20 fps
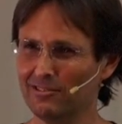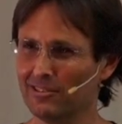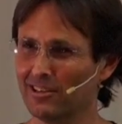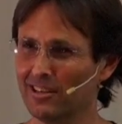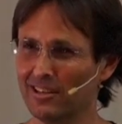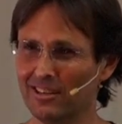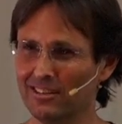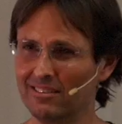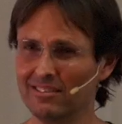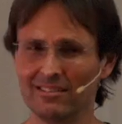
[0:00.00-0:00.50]

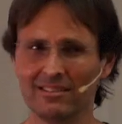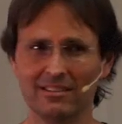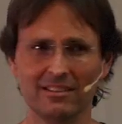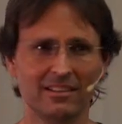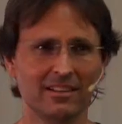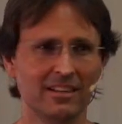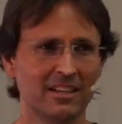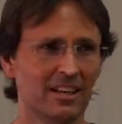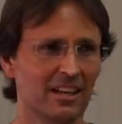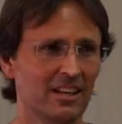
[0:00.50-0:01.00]
Right?
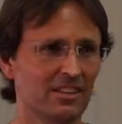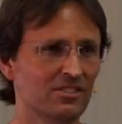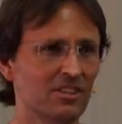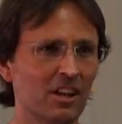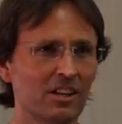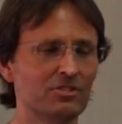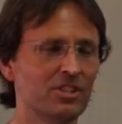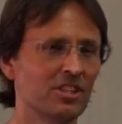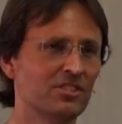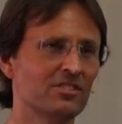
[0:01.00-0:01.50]
It's
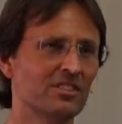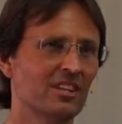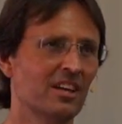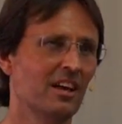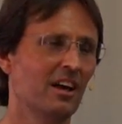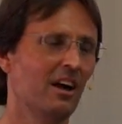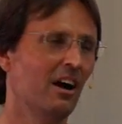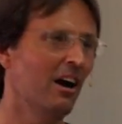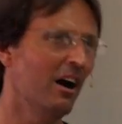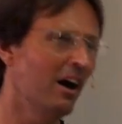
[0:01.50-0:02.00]
not just,
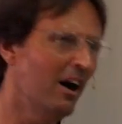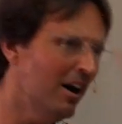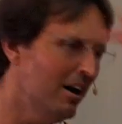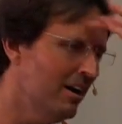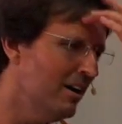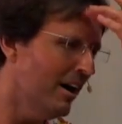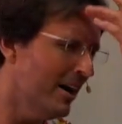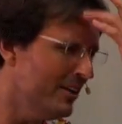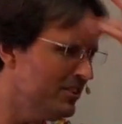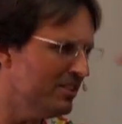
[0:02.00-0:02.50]
oh,
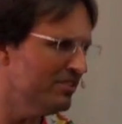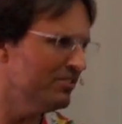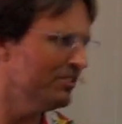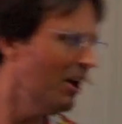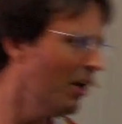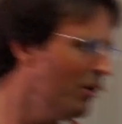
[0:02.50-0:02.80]
I didn't